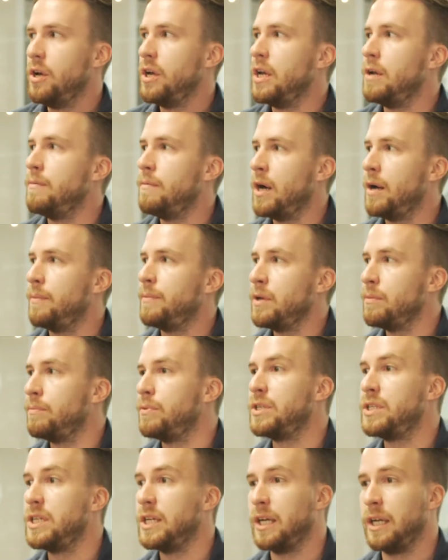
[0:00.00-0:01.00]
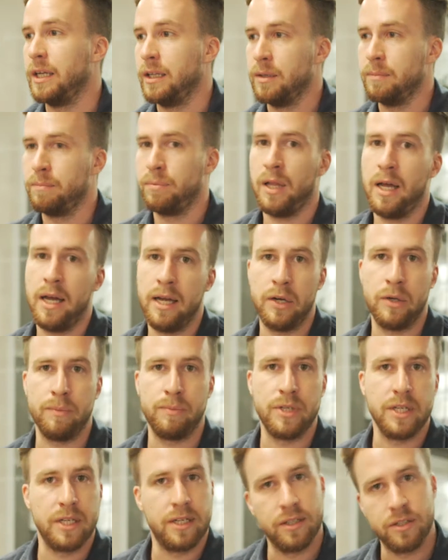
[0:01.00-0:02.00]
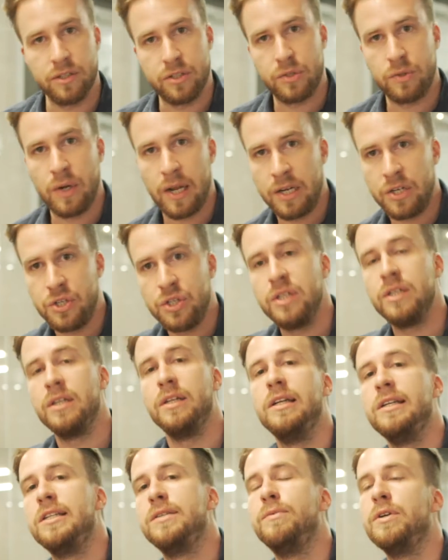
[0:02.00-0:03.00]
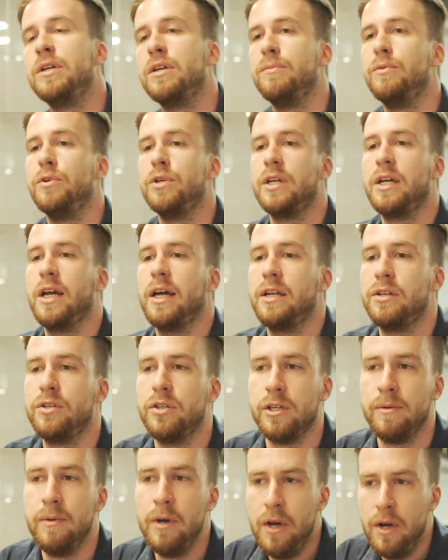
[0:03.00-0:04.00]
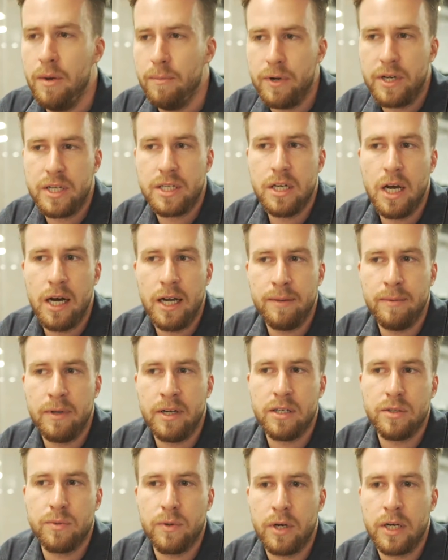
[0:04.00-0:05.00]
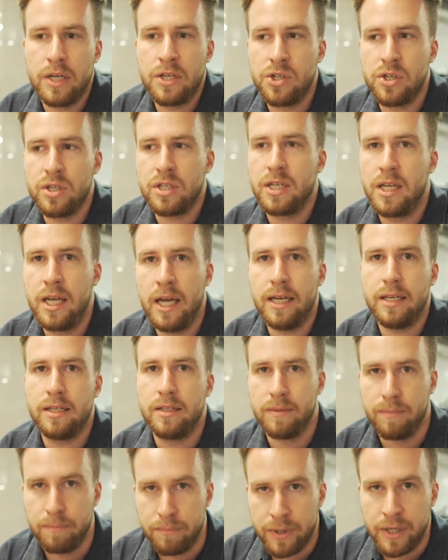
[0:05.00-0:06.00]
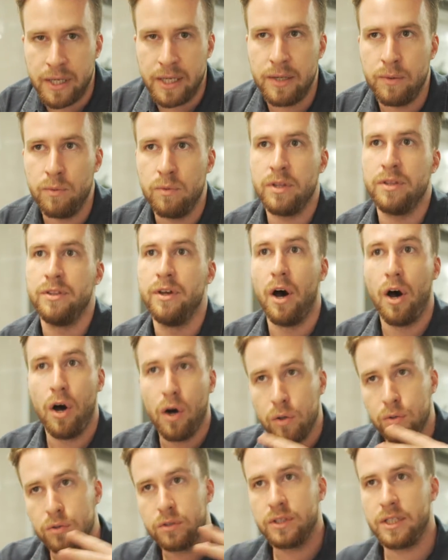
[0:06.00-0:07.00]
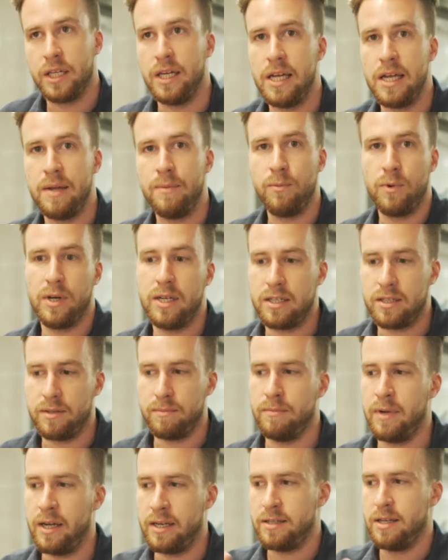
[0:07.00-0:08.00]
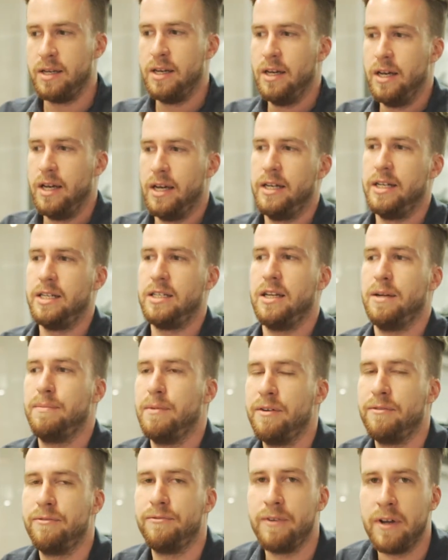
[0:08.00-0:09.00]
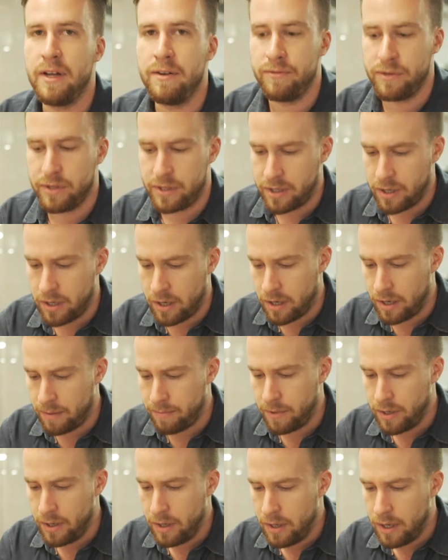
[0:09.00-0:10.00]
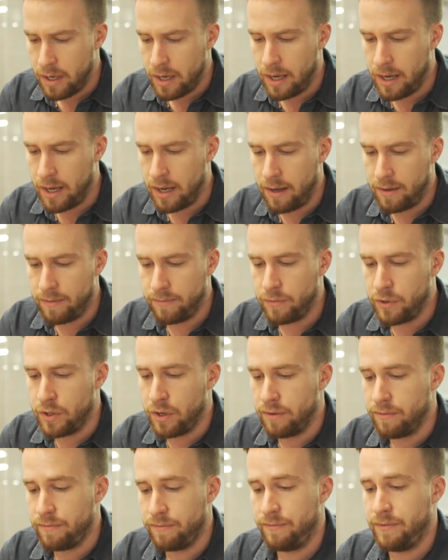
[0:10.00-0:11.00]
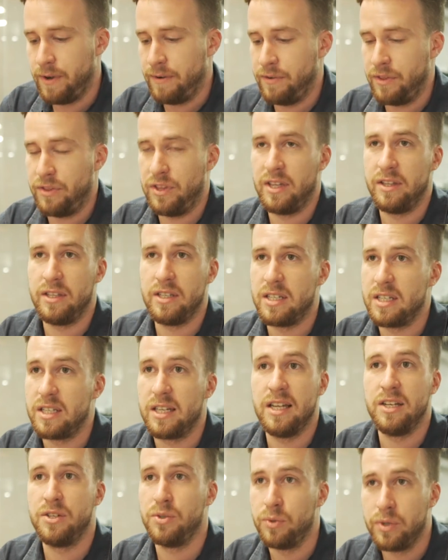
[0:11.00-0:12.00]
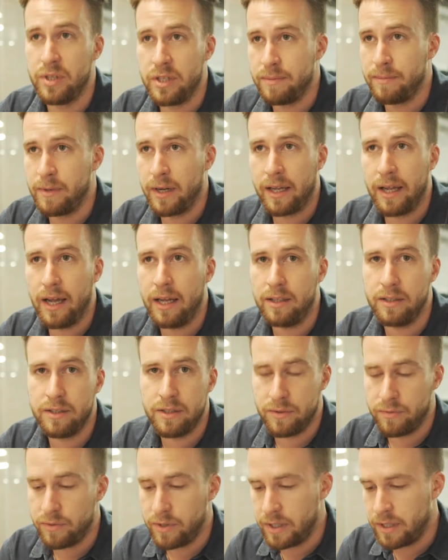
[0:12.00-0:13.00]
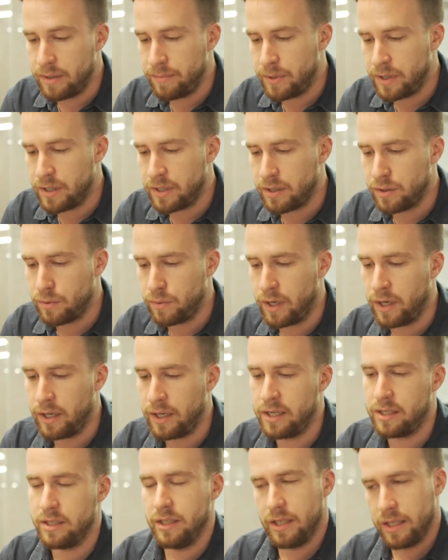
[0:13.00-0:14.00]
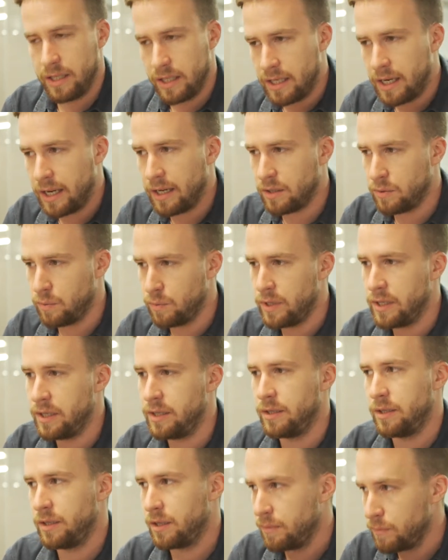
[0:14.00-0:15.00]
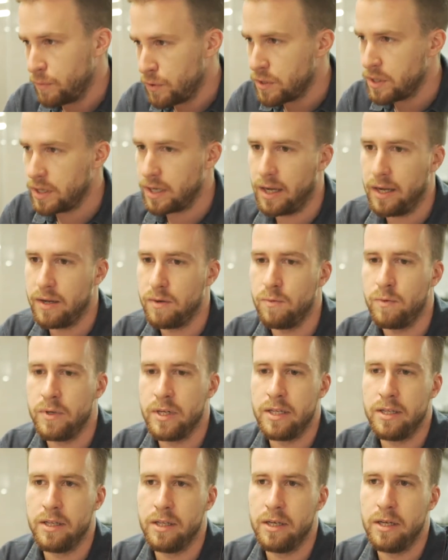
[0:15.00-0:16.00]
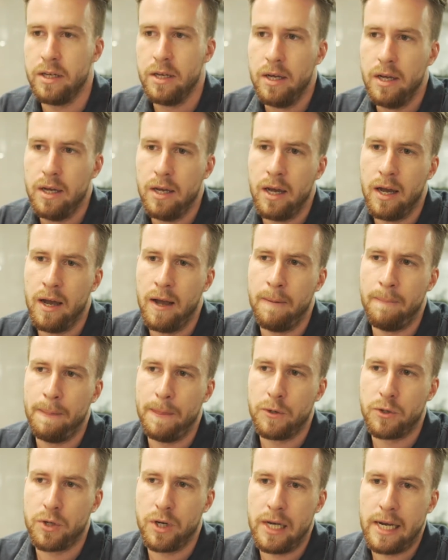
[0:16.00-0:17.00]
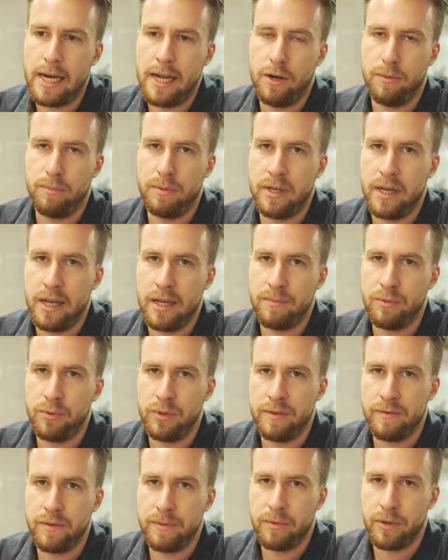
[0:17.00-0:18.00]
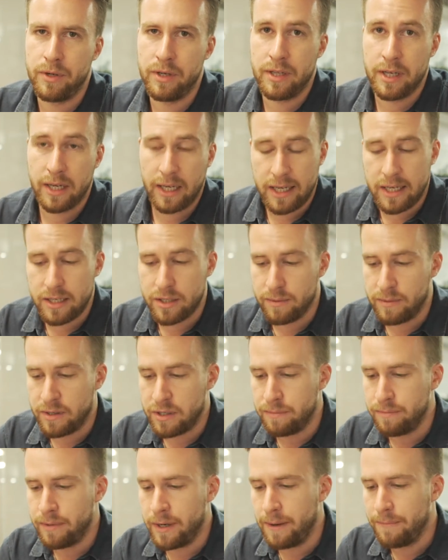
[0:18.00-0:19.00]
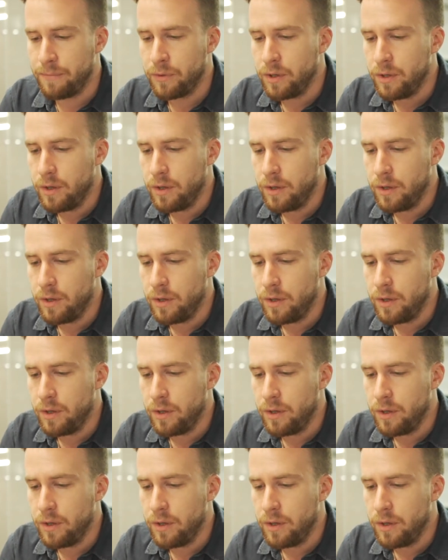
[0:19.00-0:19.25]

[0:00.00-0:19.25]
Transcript: it might be a particular play or a particular strategy that needs to be communicated to them, but it's 90 minutes where I just get to be with the whole team once a month, and it's like my favorite time, favorite thing that's scheduled into my calendar really, because it's when I get to connect with and communicate with and try and help enable everybody that I care so much about.